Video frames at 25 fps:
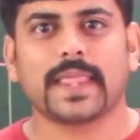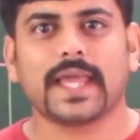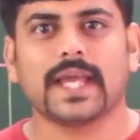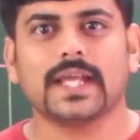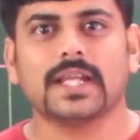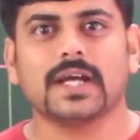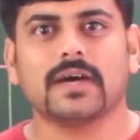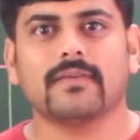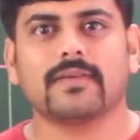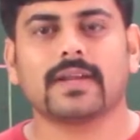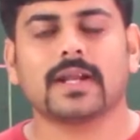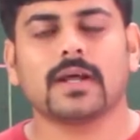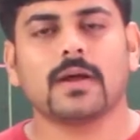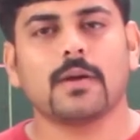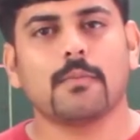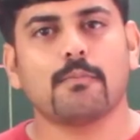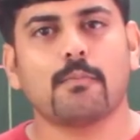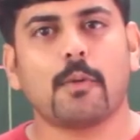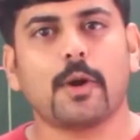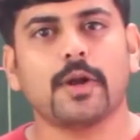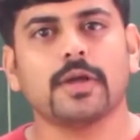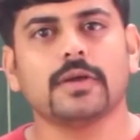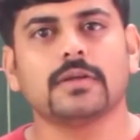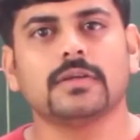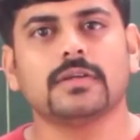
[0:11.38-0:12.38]
In our
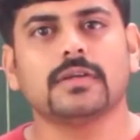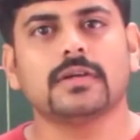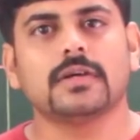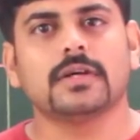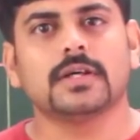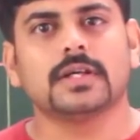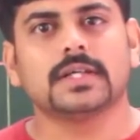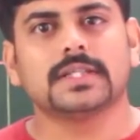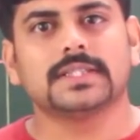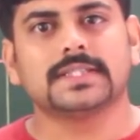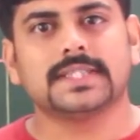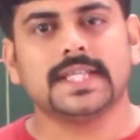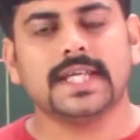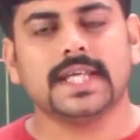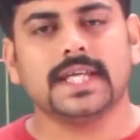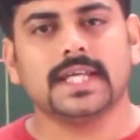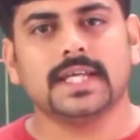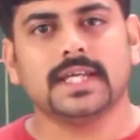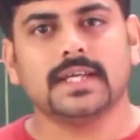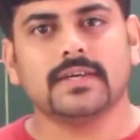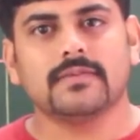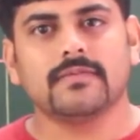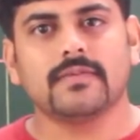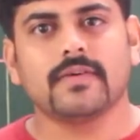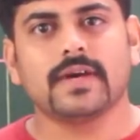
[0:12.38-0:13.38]
module
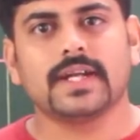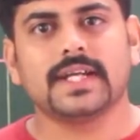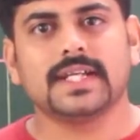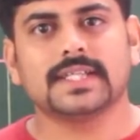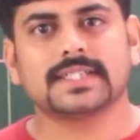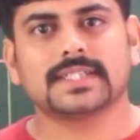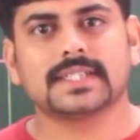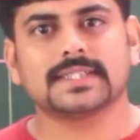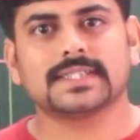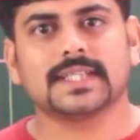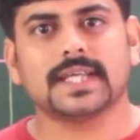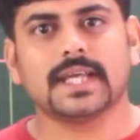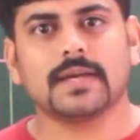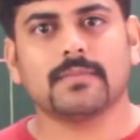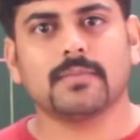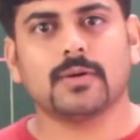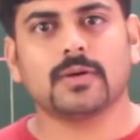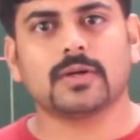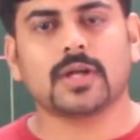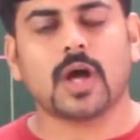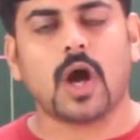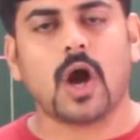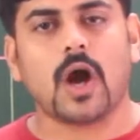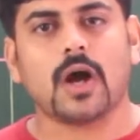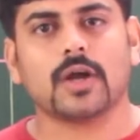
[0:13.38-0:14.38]
3, we are discussing
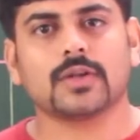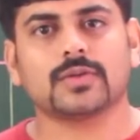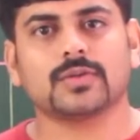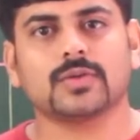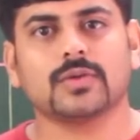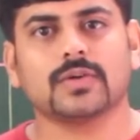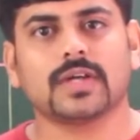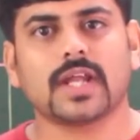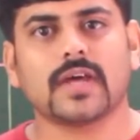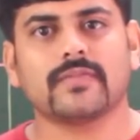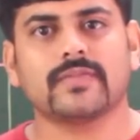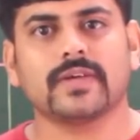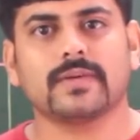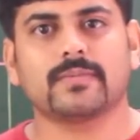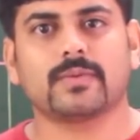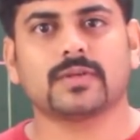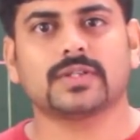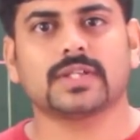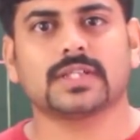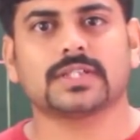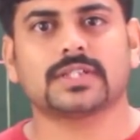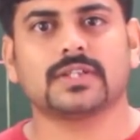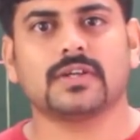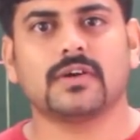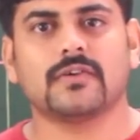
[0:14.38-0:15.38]
about orthographic
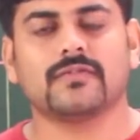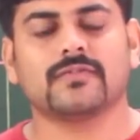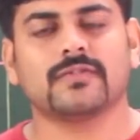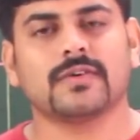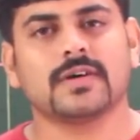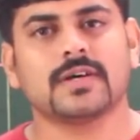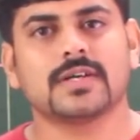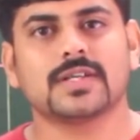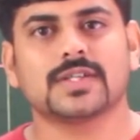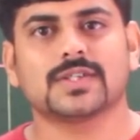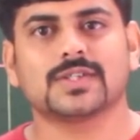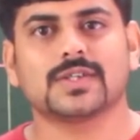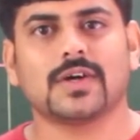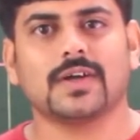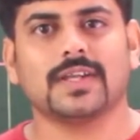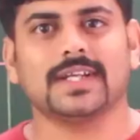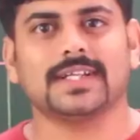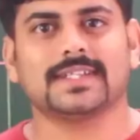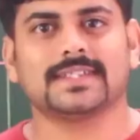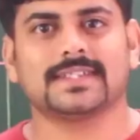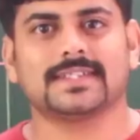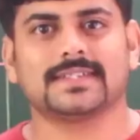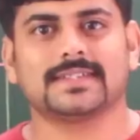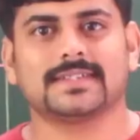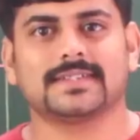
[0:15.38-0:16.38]
projection of
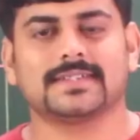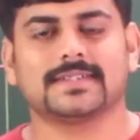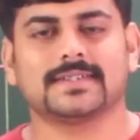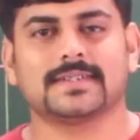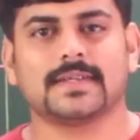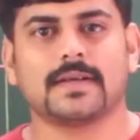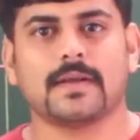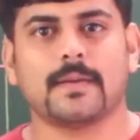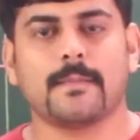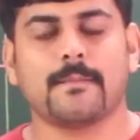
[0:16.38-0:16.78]
solids.